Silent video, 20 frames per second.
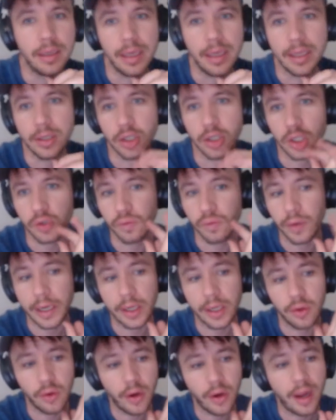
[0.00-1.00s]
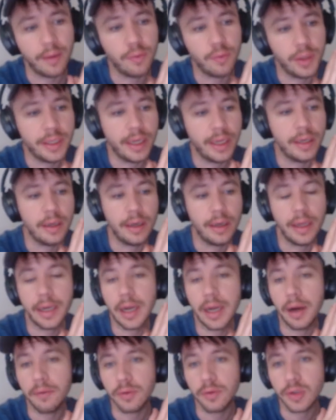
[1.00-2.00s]
in just regular everyday to day
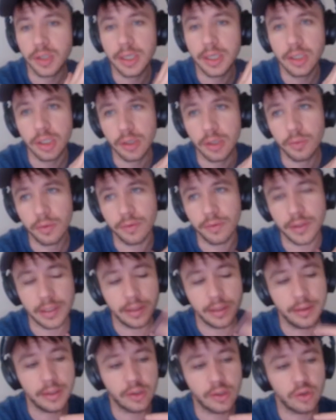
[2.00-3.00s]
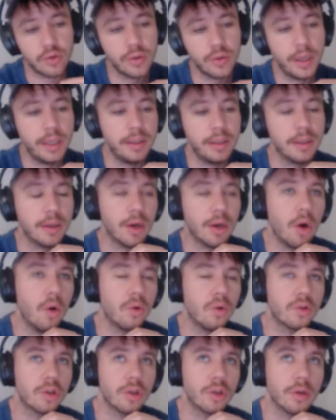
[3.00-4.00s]
conversation, we've seen this trend in
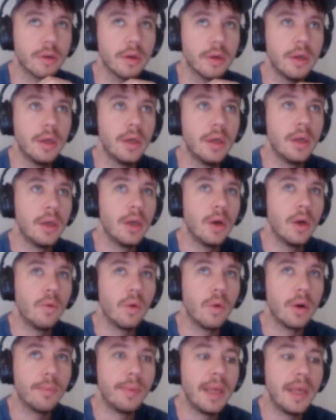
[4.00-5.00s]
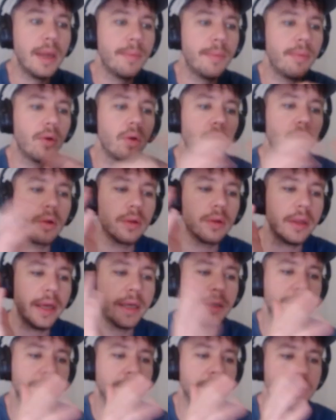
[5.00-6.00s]
culture where people are
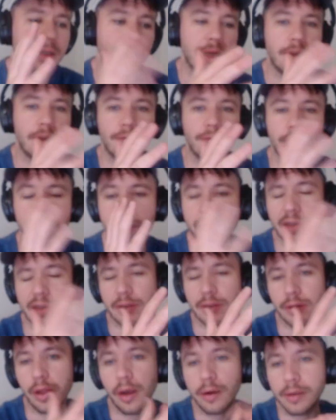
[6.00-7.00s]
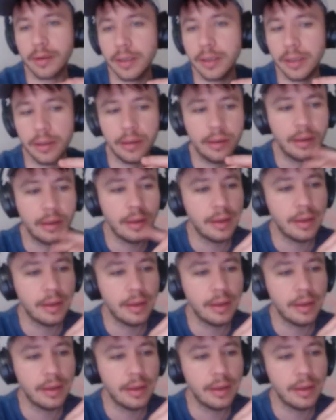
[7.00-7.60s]
less attentive and less locked in